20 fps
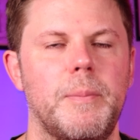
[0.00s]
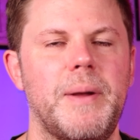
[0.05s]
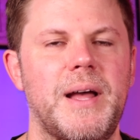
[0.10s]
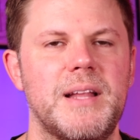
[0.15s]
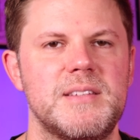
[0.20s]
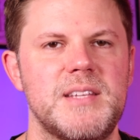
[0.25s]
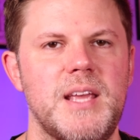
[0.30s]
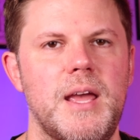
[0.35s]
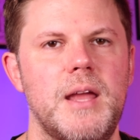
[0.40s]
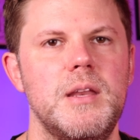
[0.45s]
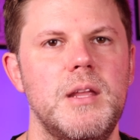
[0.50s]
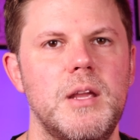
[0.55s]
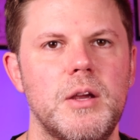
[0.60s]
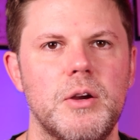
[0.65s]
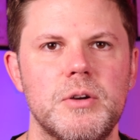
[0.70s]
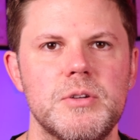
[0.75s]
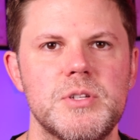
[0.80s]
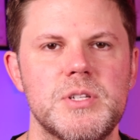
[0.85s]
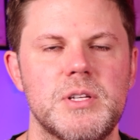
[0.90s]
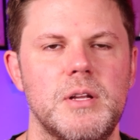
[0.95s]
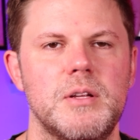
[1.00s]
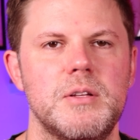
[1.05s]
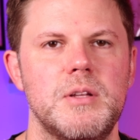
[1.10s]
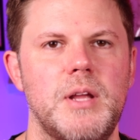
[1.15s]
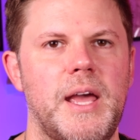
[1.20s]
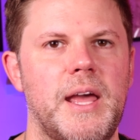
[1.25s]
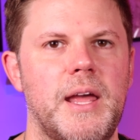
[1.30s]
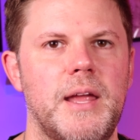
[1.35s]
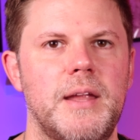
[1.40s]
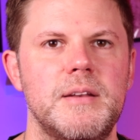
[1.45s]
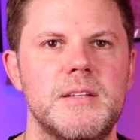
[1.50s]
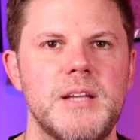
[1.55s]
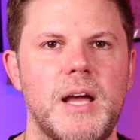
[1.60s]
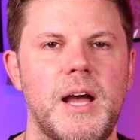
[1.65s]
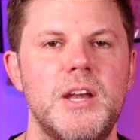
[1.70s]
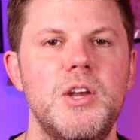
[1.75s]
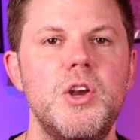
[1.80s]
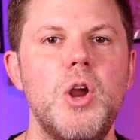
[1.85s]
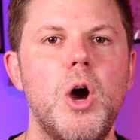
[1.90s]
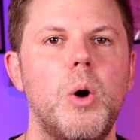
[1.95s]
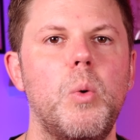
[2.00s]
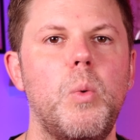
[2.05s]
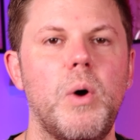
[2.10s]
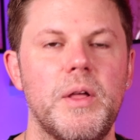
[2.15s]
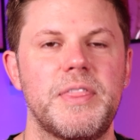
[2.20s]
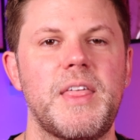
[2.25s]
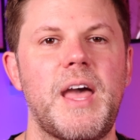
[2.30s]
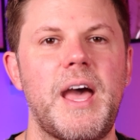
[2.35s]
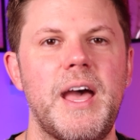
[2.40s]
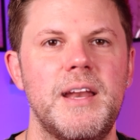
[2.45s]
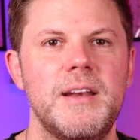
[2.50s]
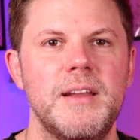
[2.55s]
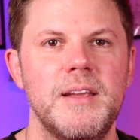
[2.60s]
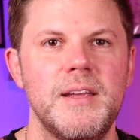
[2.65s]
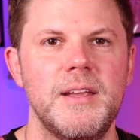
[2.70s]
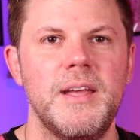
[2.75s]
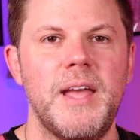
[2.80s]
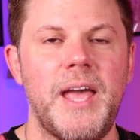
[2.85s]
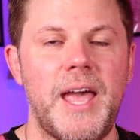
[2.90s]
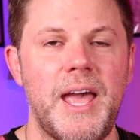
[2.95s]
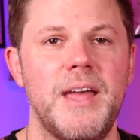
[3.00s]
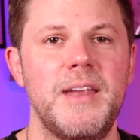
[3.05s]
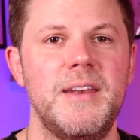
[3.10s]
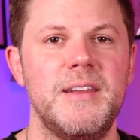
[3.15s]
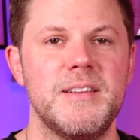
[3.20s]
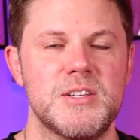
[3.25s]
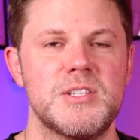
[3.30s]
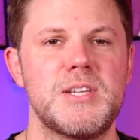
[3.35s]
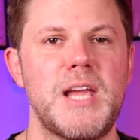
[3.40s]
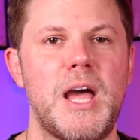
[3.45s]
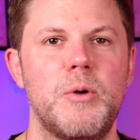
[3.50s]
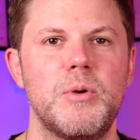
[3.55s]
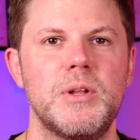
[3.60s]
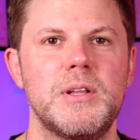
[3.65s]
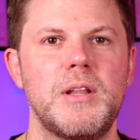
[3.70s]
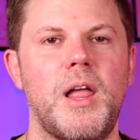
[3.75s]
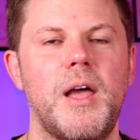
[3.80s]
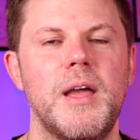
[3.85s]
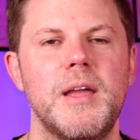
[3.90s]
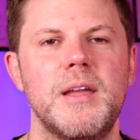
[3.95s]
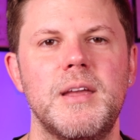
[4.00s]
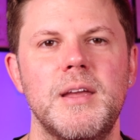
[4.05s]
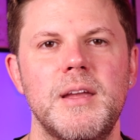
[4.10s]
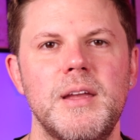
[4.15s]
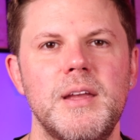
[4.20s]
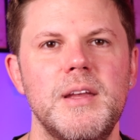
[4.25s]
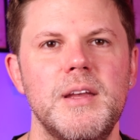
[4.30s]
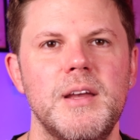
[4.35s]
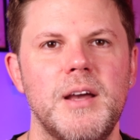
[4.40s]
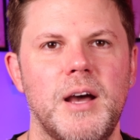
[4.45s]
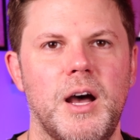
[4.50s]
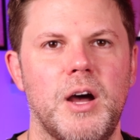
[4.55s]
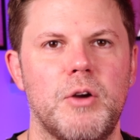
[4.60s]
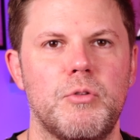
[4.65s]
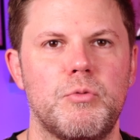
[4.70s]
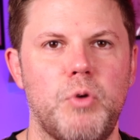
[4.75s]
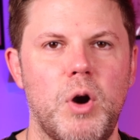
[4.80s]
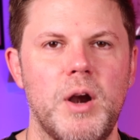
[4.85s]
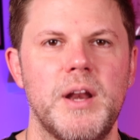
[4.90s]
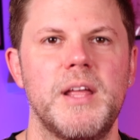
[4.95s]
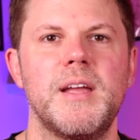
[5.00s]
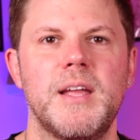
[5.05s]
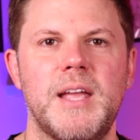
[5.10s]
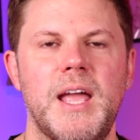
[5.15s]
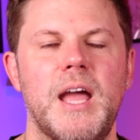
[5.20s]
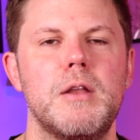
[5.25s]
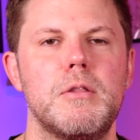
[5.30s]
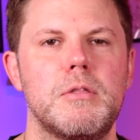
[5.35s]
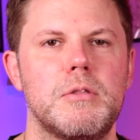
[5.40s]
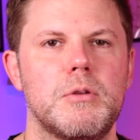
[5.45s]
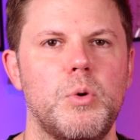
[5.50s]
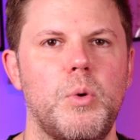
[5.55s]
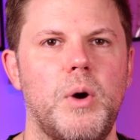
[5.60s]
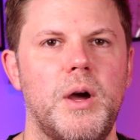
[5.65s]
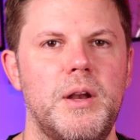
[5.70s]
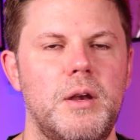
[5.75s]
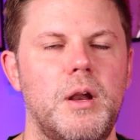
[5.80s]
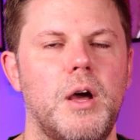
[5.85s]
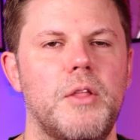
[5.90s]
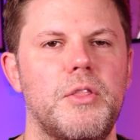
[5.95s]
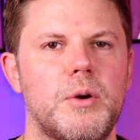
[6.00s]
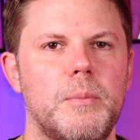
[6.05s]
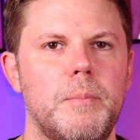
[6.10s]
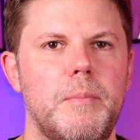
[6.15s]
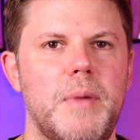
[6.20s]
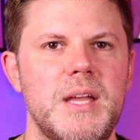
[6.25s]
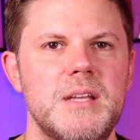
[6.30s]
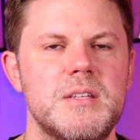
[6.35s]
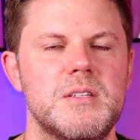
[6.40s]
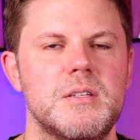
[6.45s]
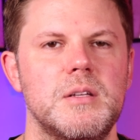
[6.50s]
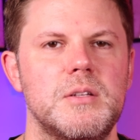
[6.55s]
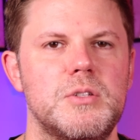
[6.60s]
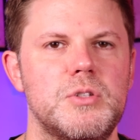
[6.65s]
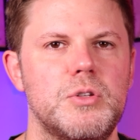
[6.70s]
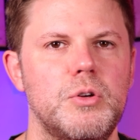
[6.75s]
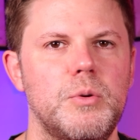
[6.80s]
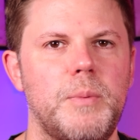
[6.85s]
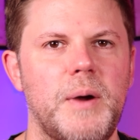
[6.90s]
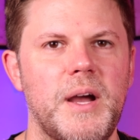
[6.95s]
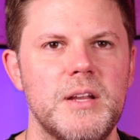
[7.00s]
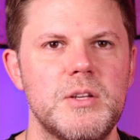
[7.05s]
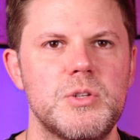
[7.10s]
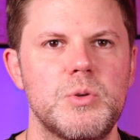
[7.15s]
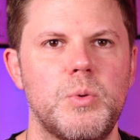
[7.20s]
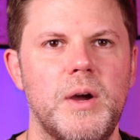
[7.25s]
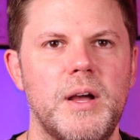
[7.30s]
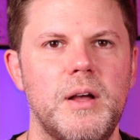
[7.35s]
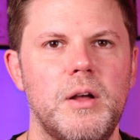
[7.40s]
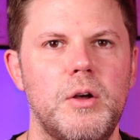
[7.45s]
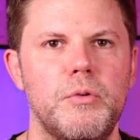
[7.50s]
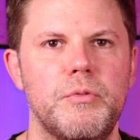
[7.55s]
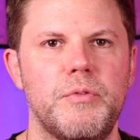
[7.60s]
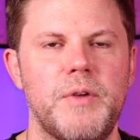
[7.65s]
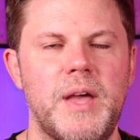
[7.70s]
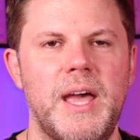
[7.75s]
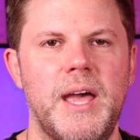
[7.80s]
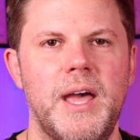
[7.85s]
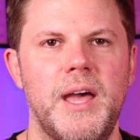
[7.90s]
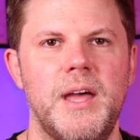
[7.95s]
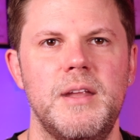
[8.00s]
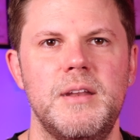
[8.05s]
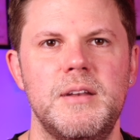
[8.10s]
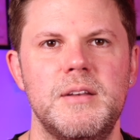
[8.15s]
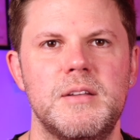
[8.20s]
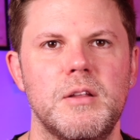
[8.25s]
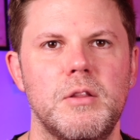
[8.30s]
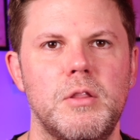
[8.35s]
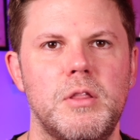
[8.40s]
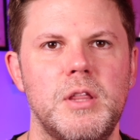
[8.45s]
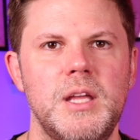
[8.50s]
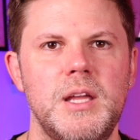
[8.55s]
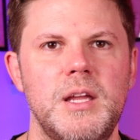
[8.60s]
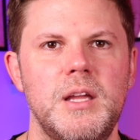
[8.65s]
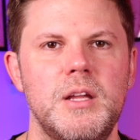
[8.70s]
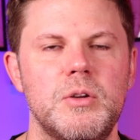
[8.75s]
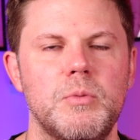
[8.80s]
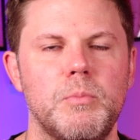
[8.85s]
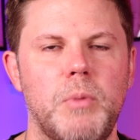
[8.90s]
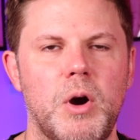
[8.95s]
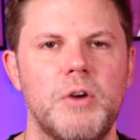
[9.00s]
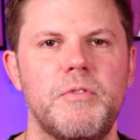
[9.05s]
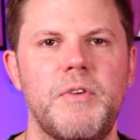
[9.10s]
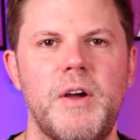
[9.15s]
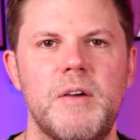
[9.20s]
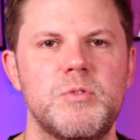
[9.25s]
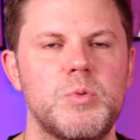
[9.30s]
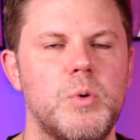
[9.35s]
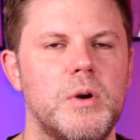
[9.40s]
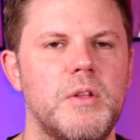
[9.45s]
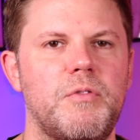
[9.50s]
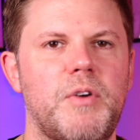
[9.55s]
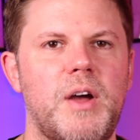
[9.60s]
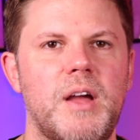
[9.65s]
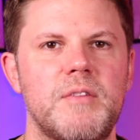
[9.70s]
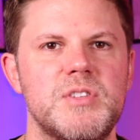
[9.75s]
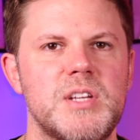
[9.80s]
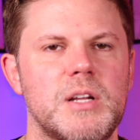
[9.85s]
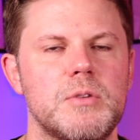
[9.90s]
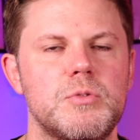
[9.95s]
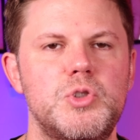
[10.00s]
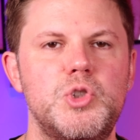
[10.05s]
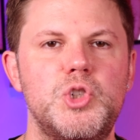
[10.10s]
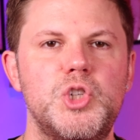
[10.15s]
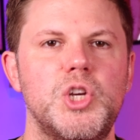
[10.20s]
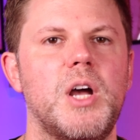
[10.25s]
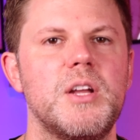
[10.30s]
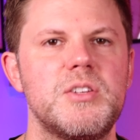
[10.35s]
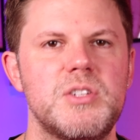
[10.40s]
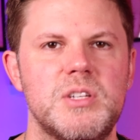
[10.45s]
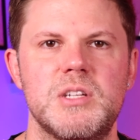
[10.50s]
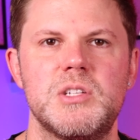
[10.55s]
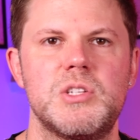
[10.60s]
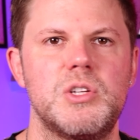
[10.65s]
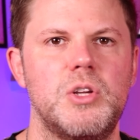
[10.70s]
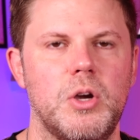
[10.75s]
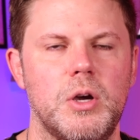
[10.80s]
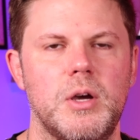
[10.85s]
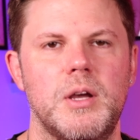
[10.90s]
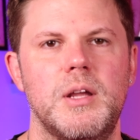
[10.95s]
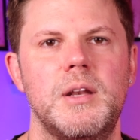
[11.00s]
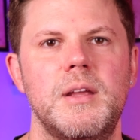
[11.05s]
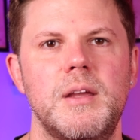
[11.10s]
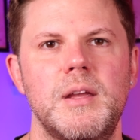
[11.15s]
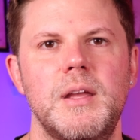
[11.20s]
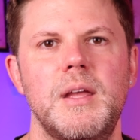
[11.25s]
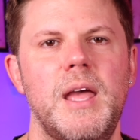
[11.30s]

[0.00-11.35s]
about 10 years, and I know what that head sounded like running again through another Mesa 2x12, and the Mark V 25 sounds just as good.